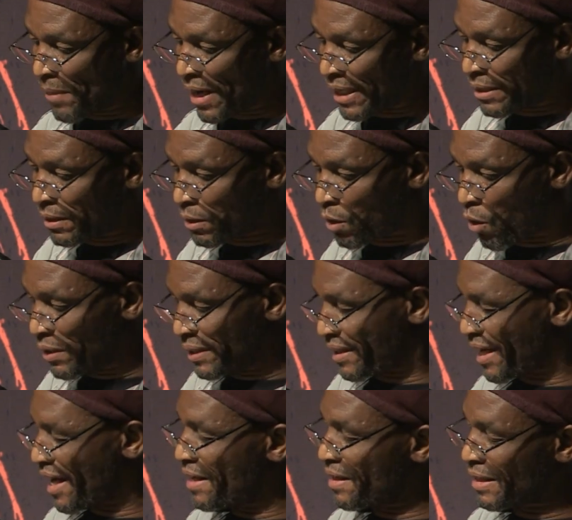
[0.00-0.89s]
metal
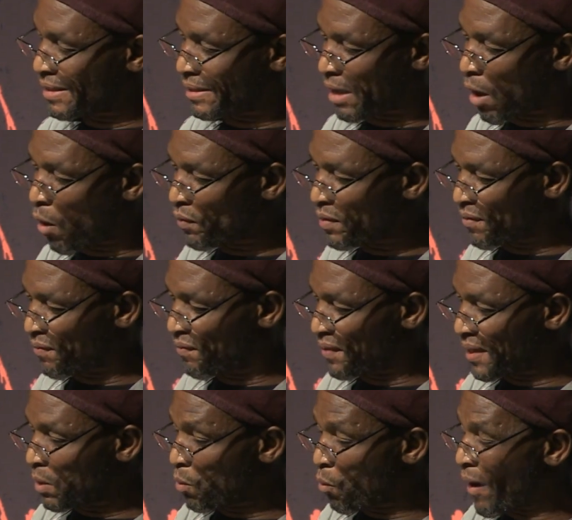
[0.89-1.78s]
containers down the
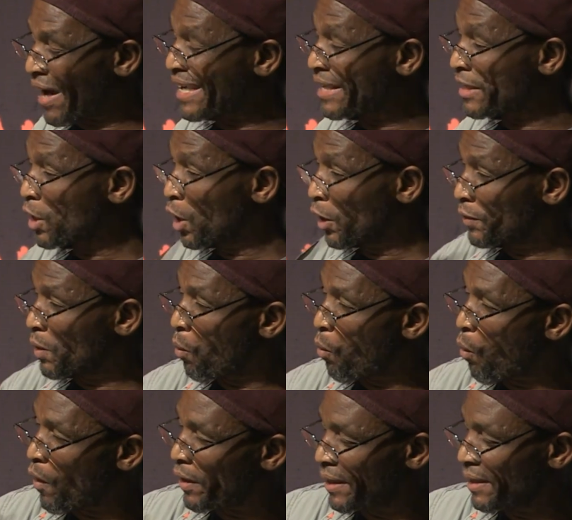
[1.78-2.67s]
freeway. The
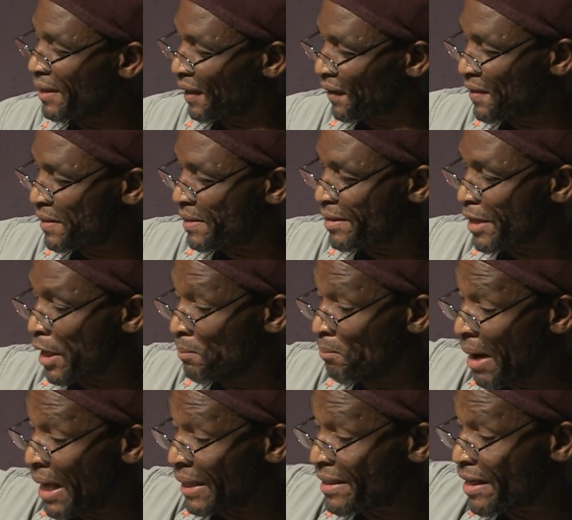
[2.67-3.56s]
walking Christian
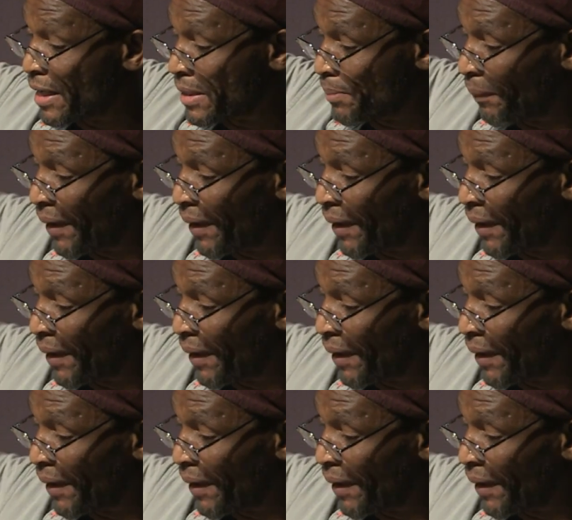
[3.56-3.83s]
martyrs